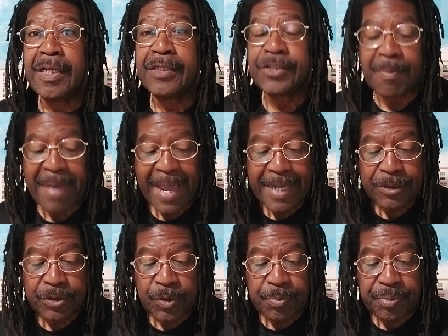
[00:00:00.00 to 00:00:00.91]

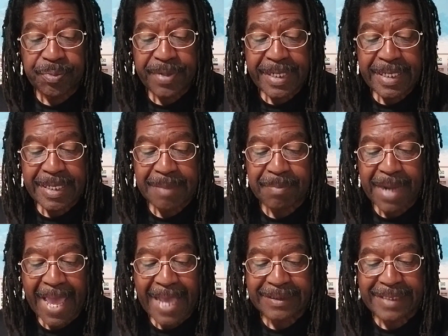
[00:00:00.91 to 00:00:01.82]
Jermaine Dupri
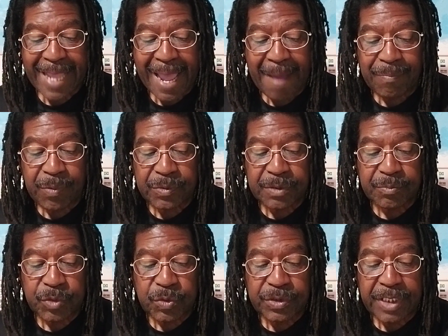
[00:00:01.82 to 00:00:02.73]
blasts Apple's
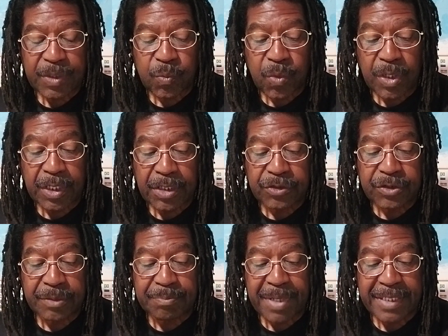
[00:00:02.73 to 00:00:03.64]
Music
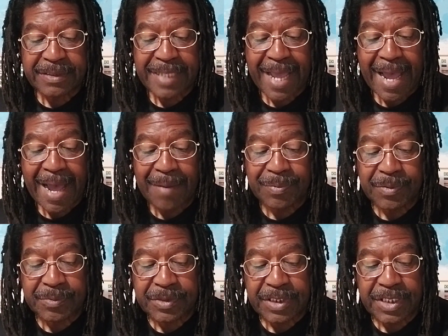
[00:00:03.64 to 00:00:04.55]
100 Best
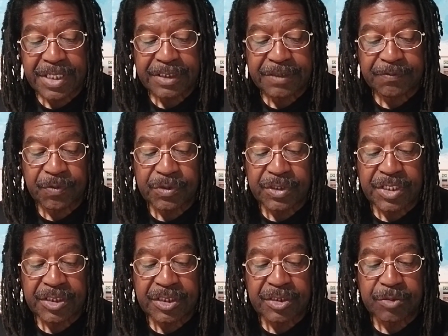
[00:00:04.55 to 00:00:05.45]
Albums list for
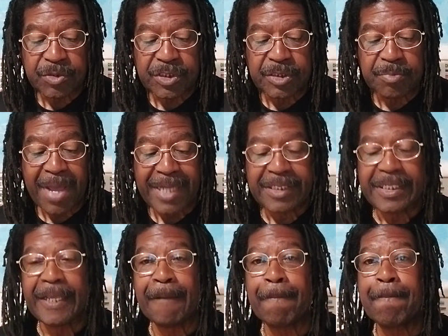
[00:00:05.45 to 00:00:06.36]

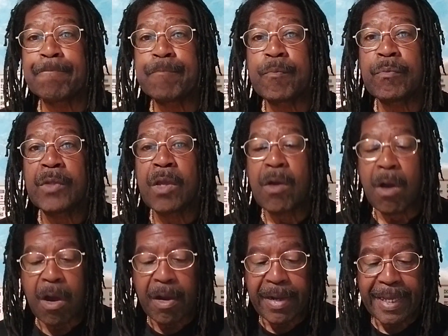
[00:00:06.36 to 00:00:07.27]
disrespecting
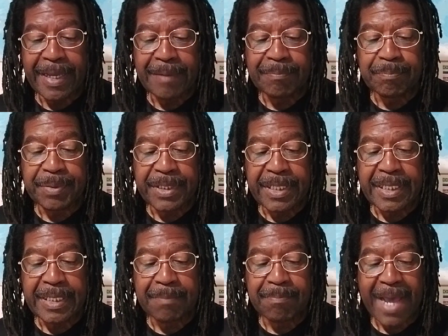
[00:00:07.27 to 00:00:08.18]

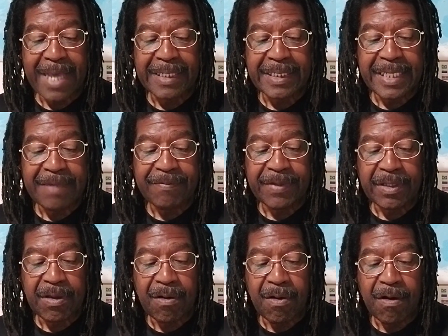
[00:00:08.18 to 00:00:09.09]
R&B by
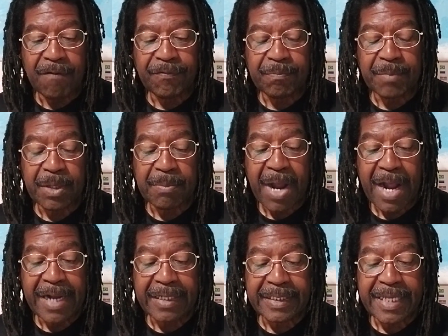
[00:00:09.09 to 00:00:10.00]
leaving off
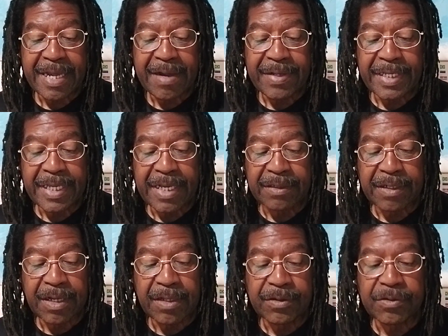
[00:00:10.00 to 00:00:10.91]
Mariah Carey
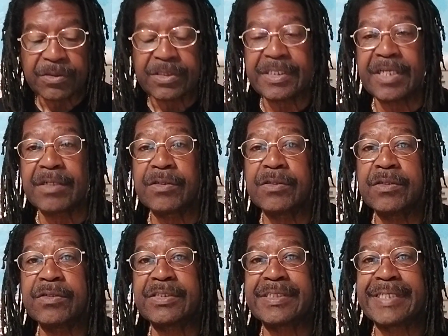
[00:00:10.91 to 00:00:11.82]
and other stellar
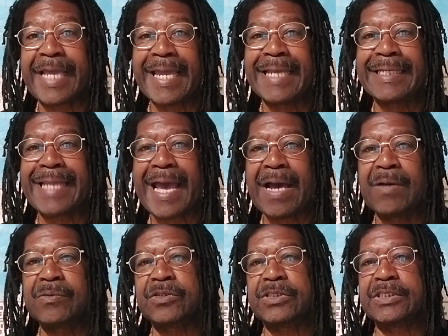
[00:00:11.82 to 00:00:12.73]

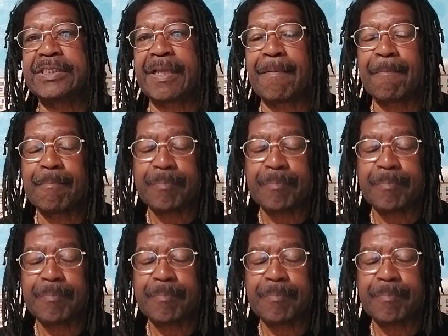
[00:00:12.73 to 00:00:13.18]
standouts.